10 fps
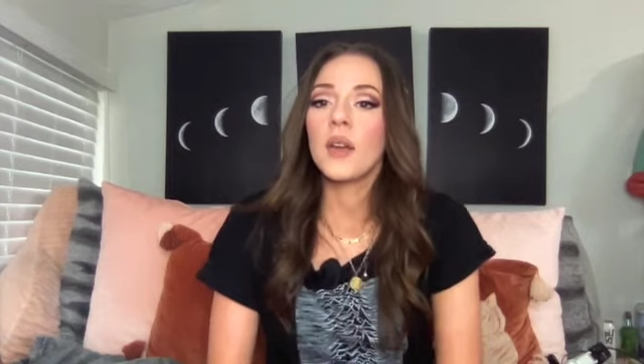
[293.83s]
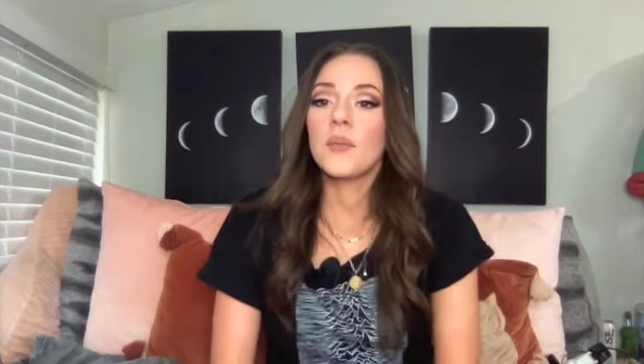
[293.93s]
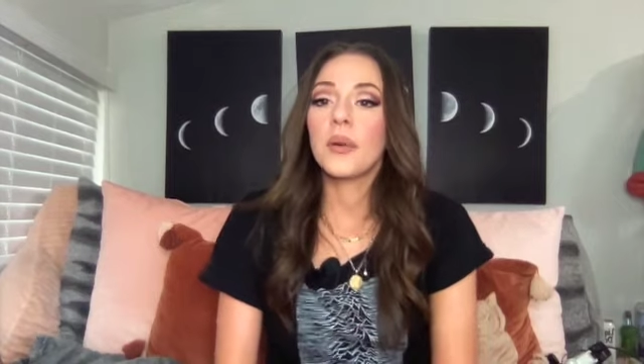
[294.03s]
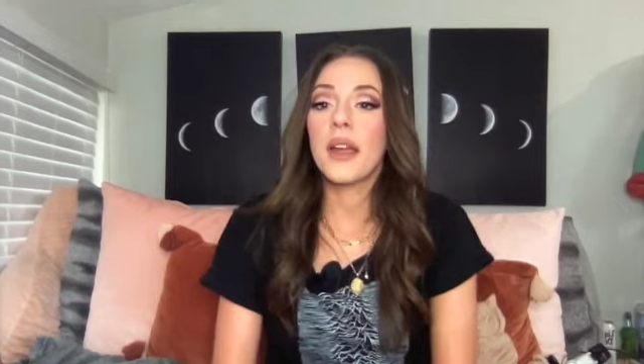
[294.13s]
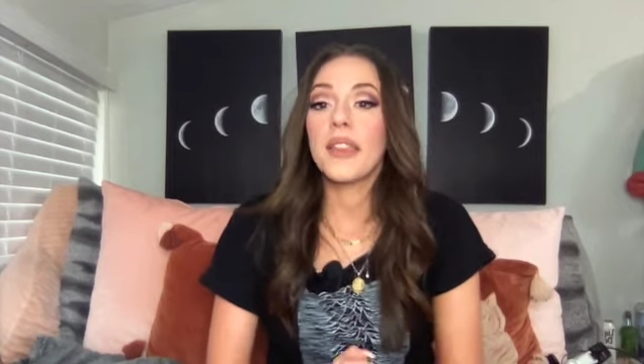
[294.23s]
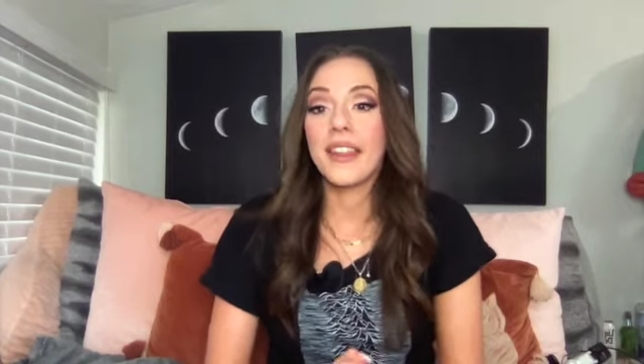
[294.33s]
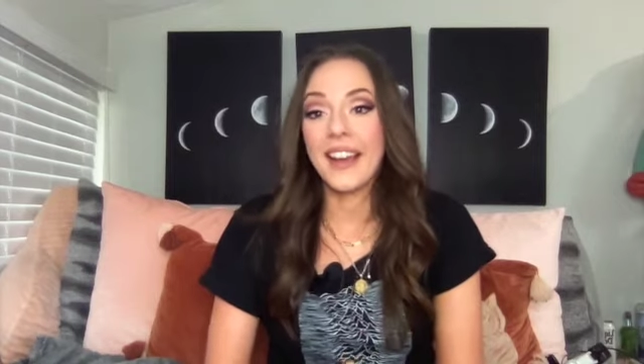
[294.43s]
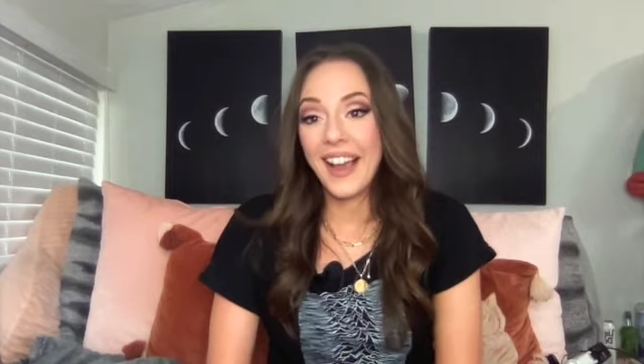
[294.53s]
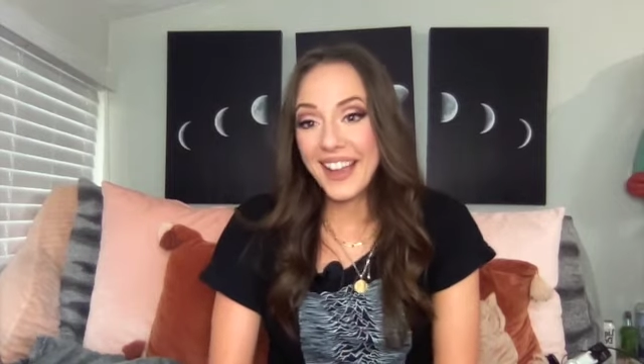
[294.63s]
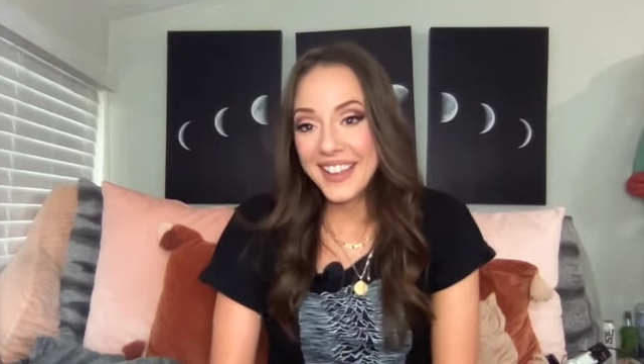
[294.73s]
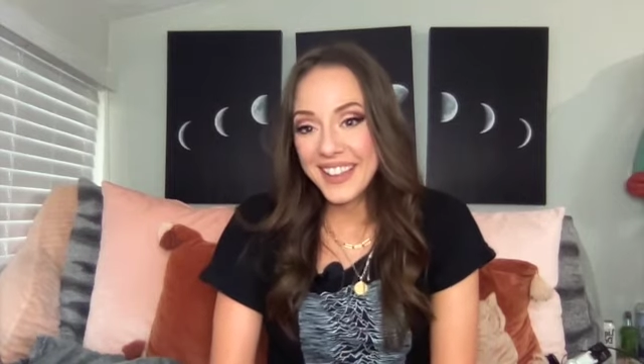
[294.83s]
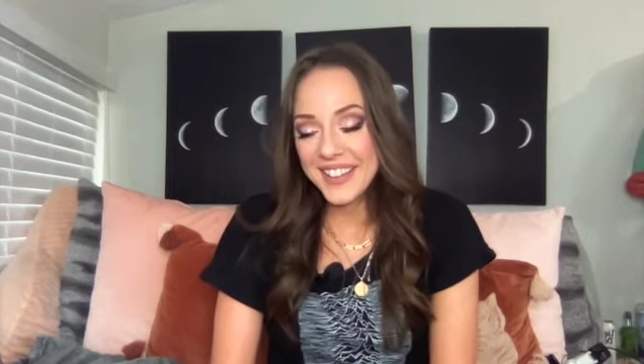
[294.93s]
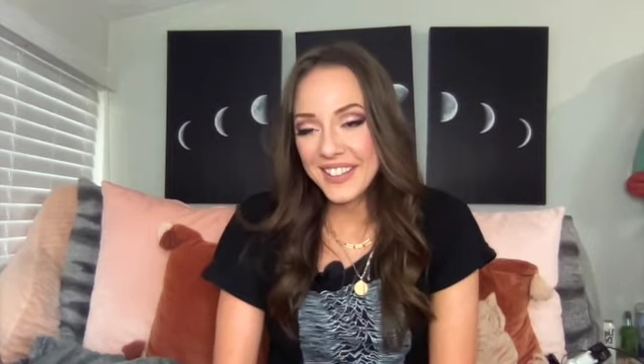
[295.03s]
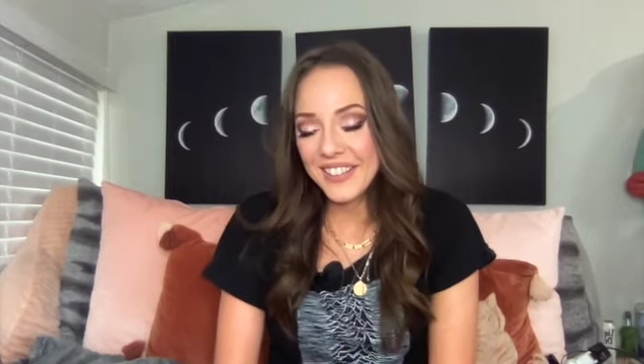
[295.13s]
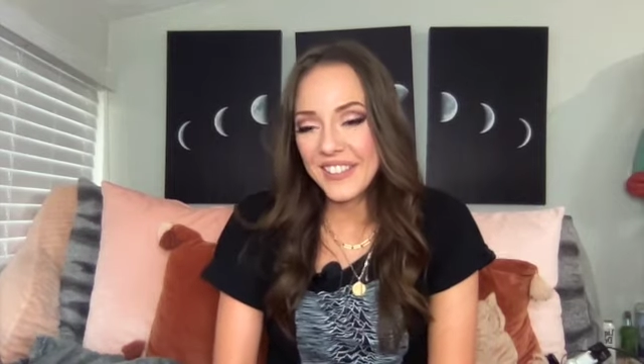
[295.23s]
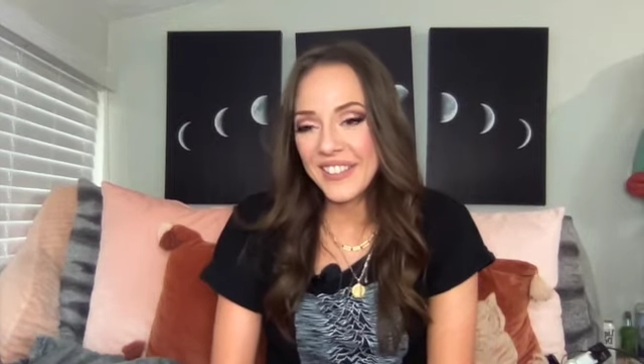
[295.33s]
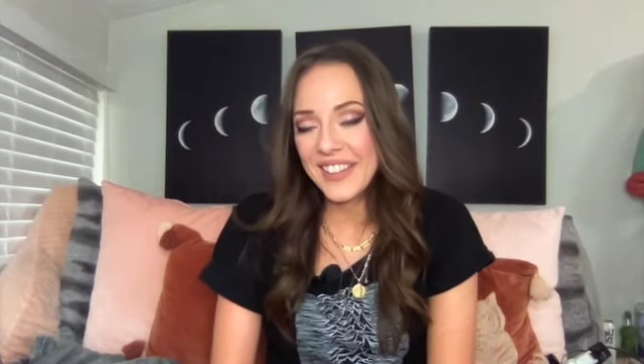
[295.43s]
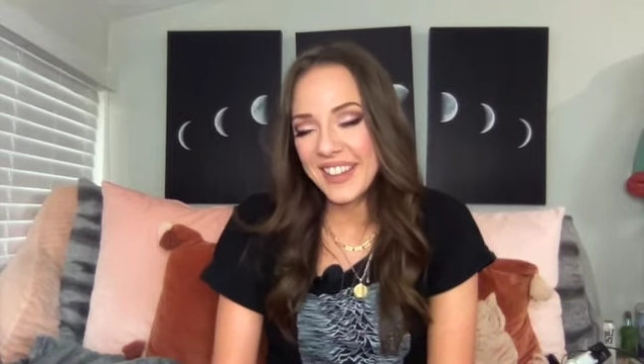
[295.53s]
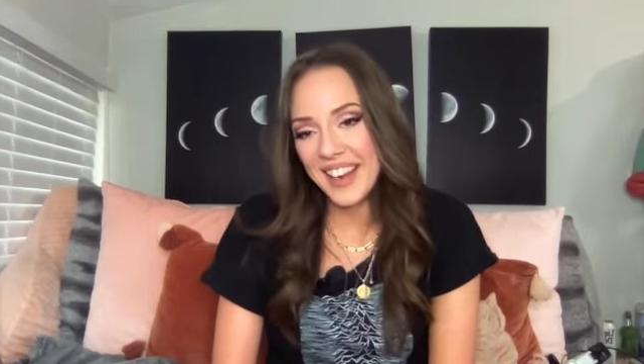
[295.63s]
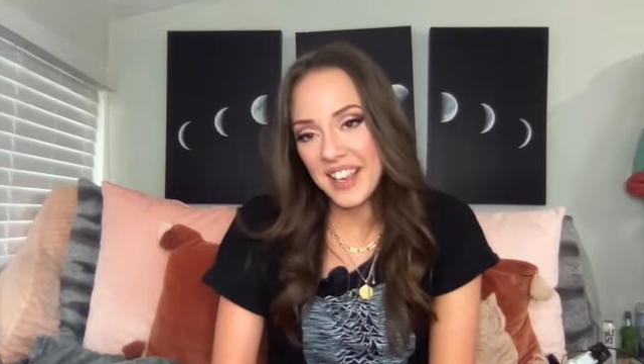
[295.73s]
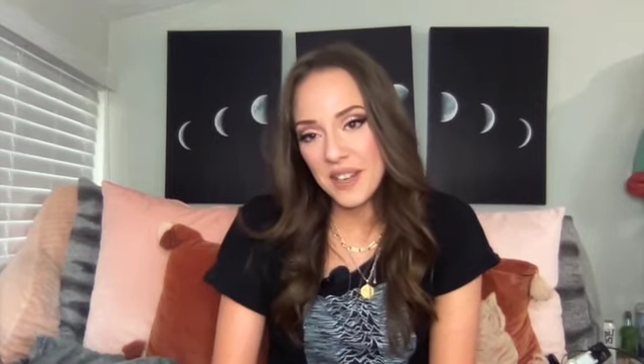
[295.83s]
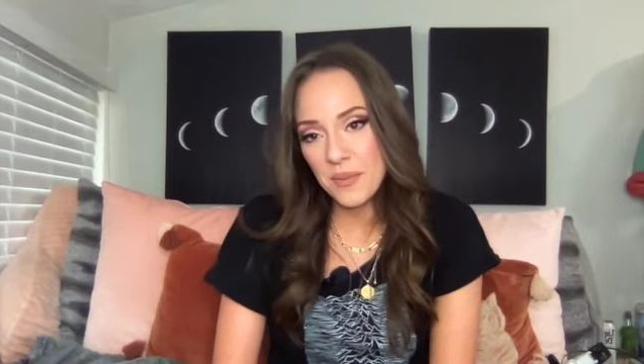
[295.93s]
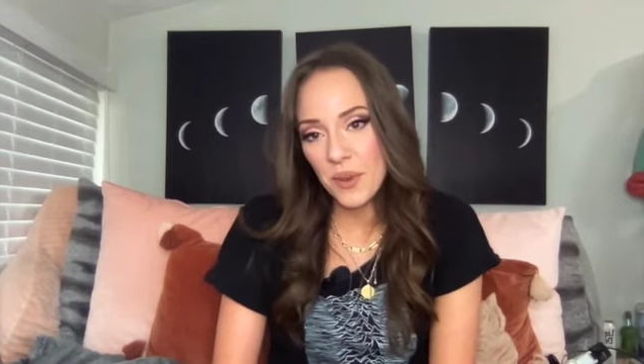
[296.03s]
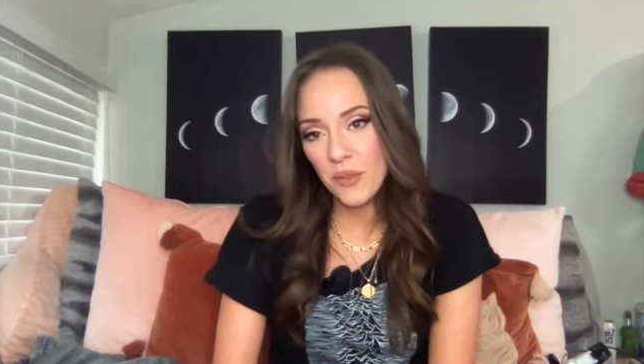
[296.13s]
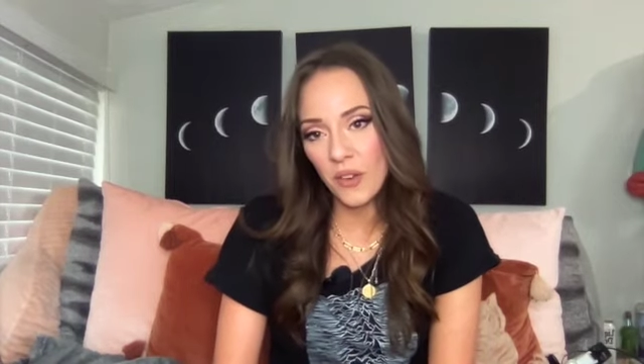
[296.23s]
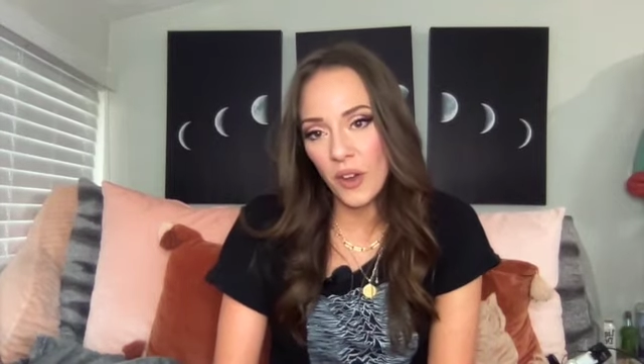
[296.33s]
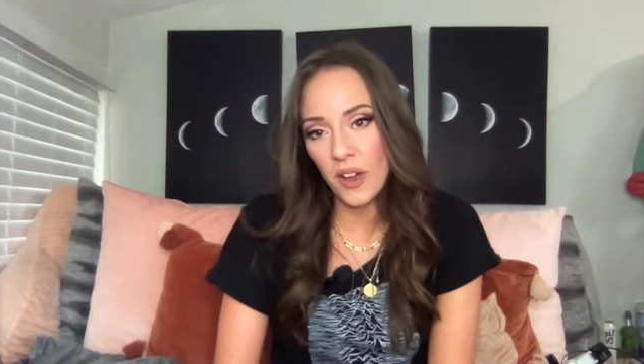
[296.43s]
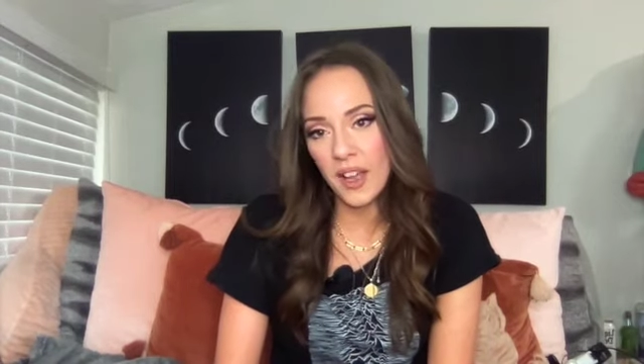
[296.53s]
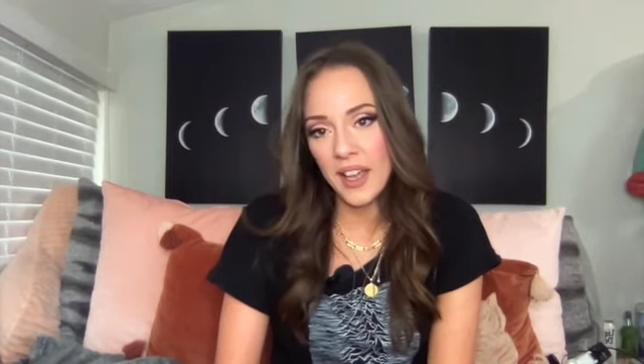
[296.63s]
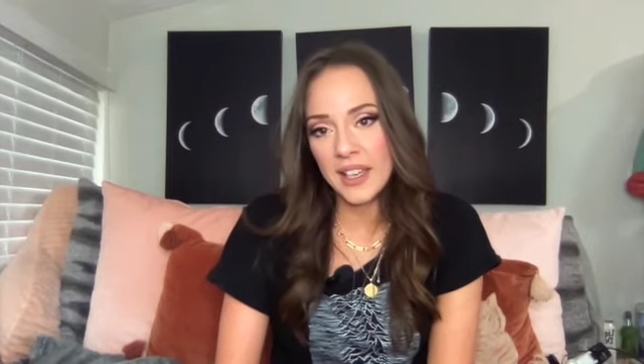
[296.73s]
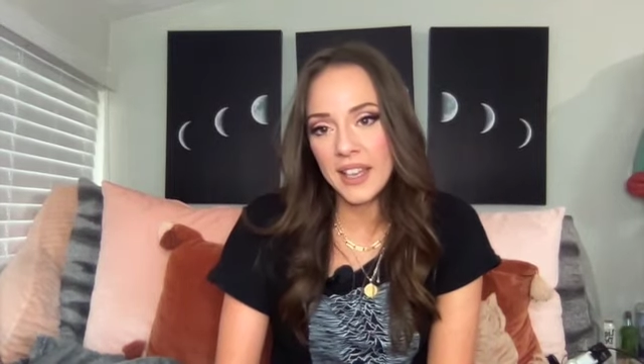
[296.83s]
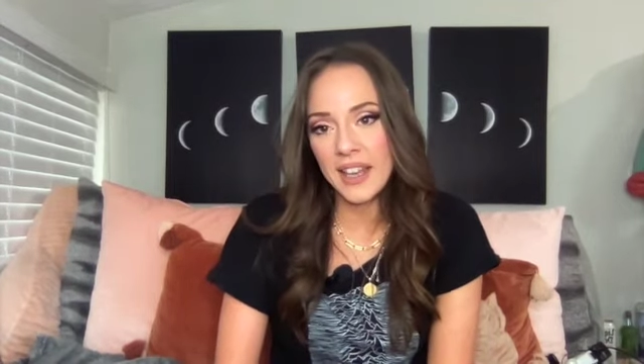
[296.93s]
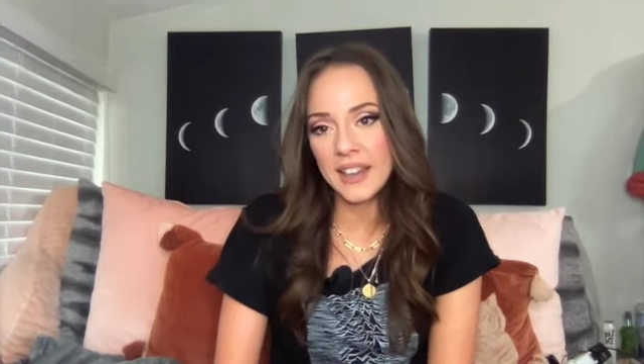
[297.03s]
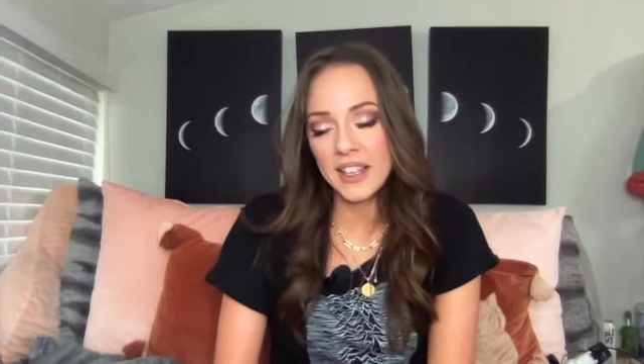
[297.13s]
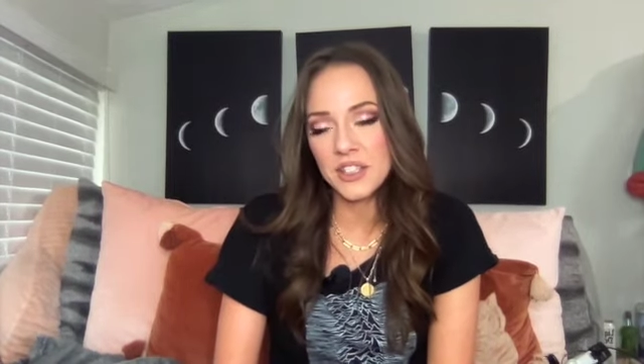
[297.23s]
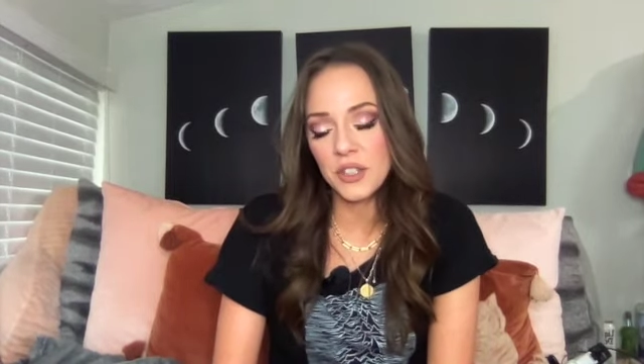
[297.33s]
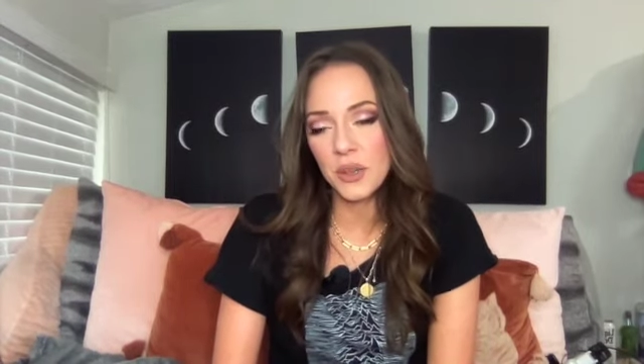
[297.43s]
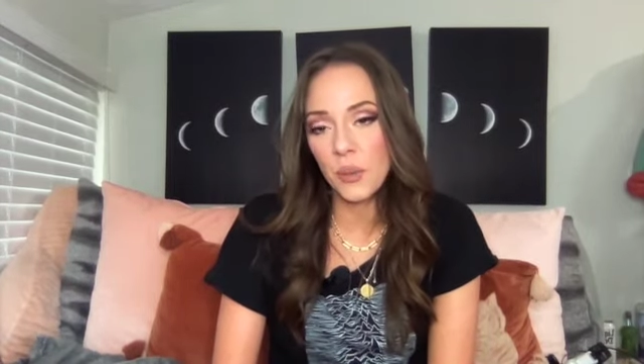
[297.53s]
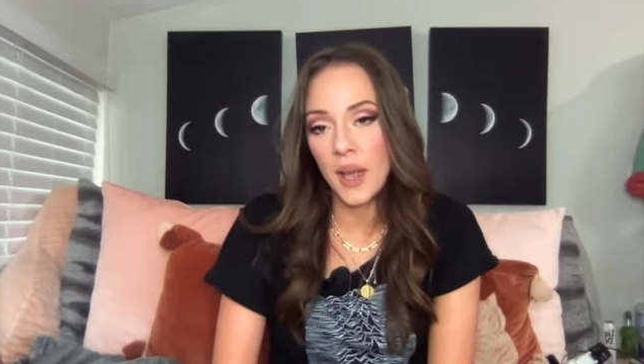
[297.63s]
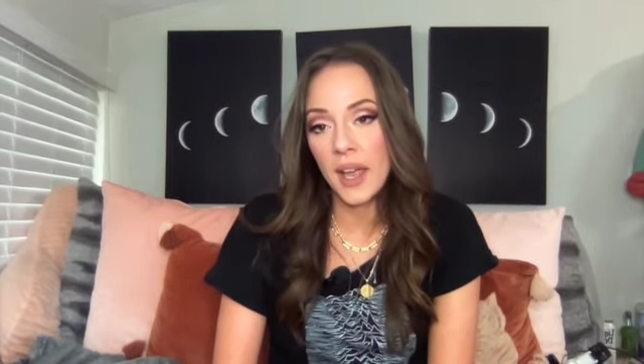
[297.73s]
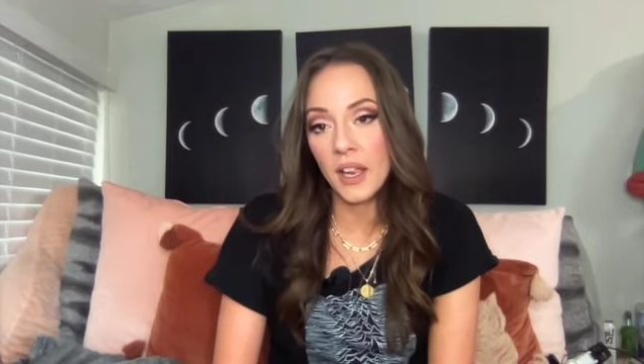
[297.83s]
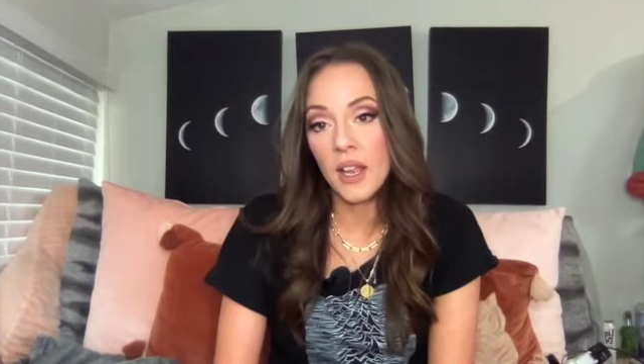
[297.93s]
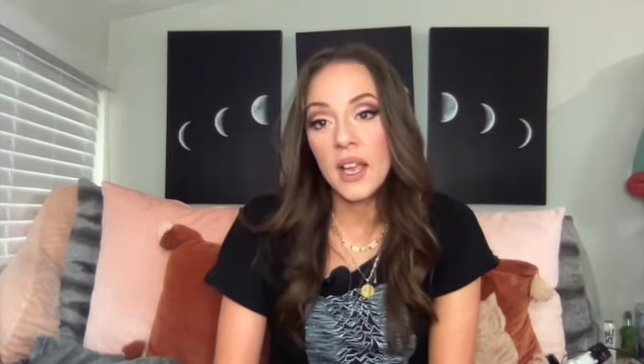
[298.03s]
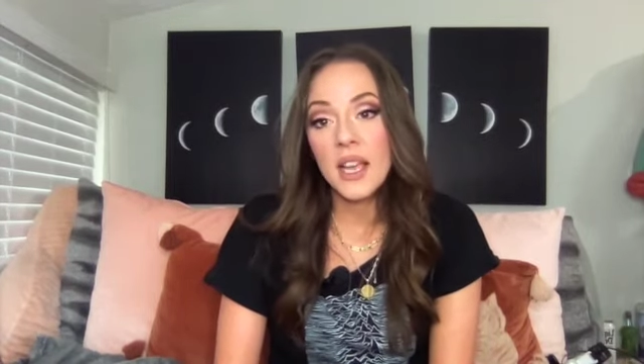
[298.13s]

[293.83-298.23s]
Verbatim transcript: pray that I heal, that I can move on, and that's a good way,